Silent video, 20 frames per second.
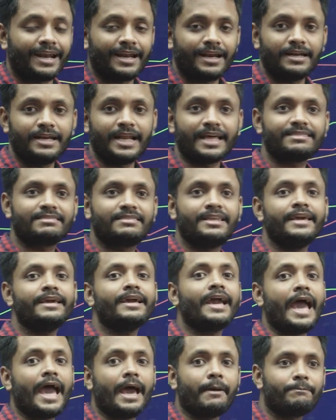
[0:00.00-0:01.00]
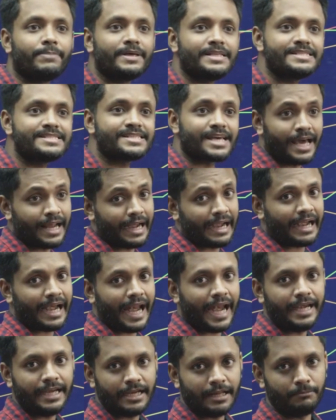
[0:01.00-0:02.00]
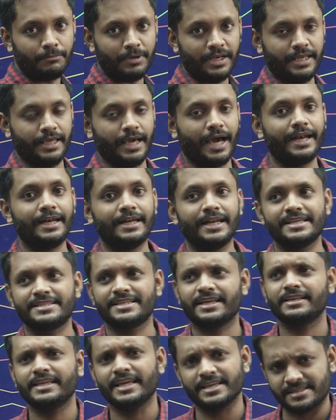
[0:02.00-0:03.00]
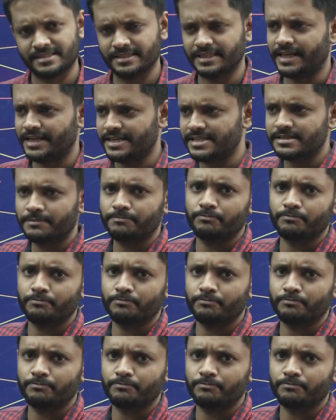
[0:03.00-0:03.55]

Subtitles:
nothing happens randomly unless, yes, there is a